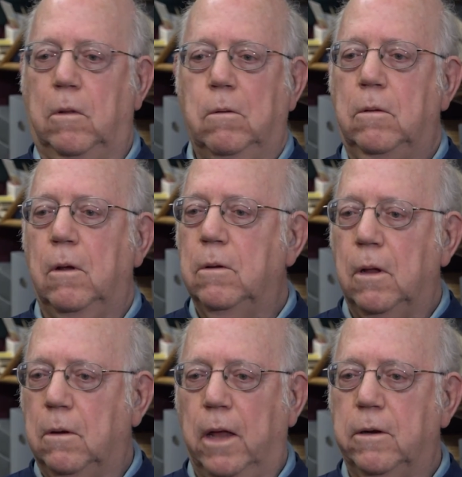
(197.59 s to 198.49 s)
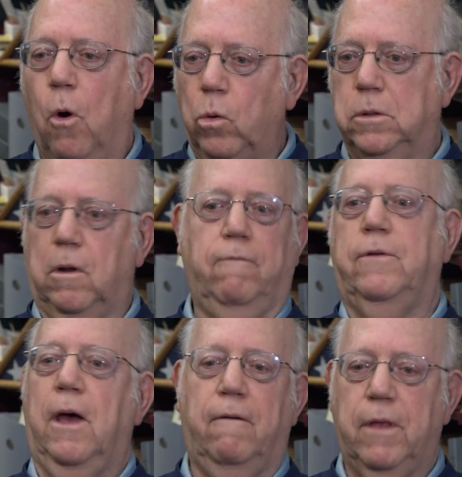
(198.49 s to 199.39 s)
they're not old enough
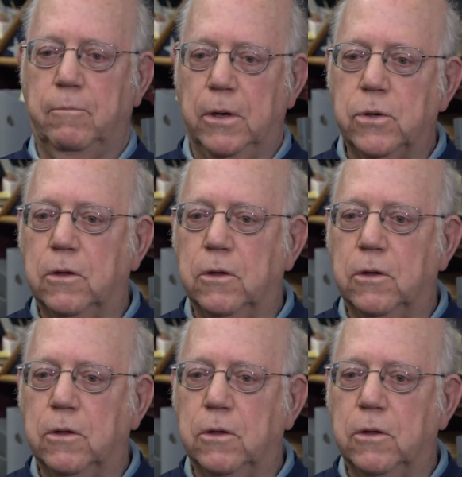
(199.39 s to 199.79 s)
to have that much